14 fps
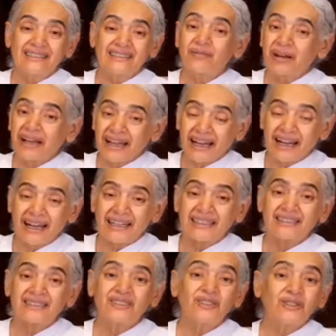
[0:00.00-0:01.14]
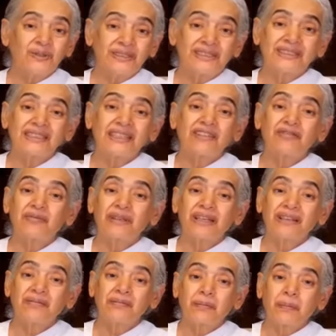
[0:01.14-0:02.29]
So my eyes do deceive
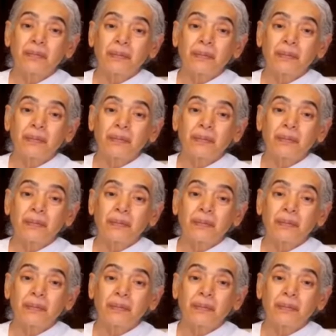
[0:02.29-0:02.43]
me.